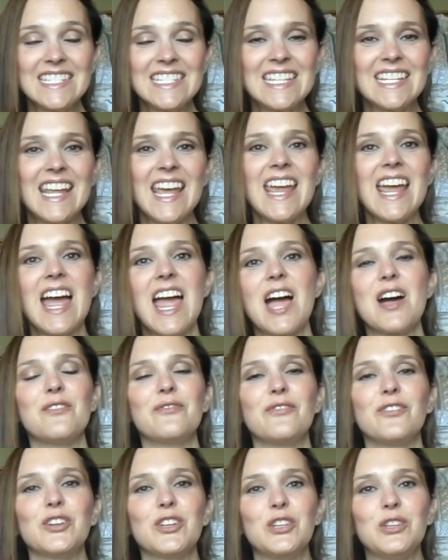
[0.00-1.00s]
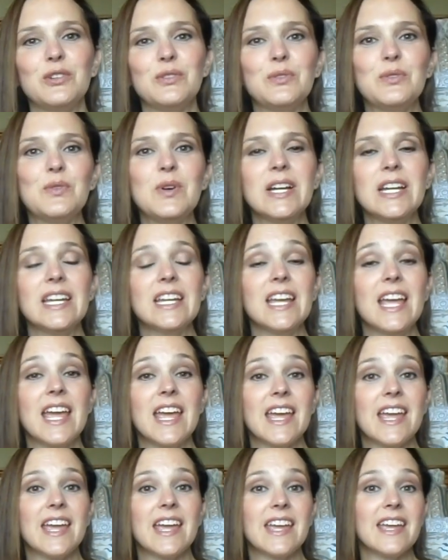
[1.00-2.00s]
Today I have for you
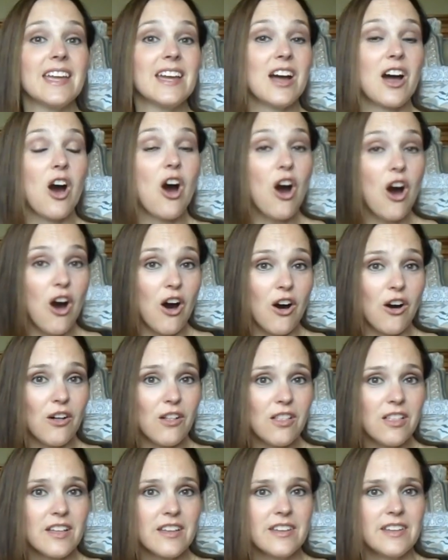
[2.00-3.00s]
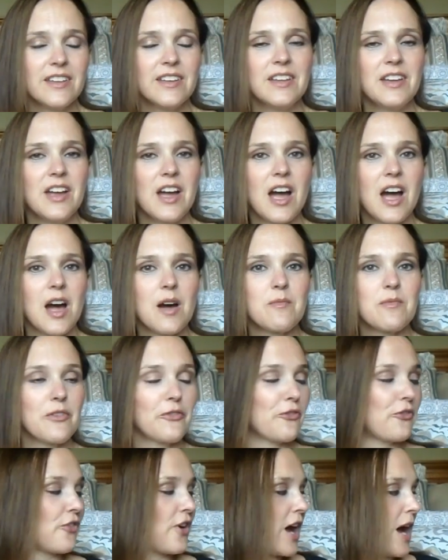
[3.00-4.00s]
a haul um,
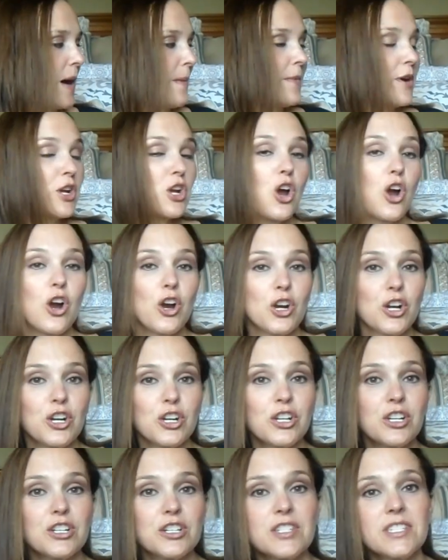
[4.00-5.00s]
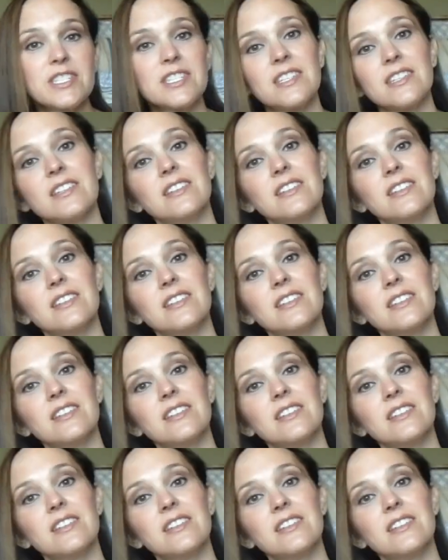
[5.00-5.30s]
from Carter's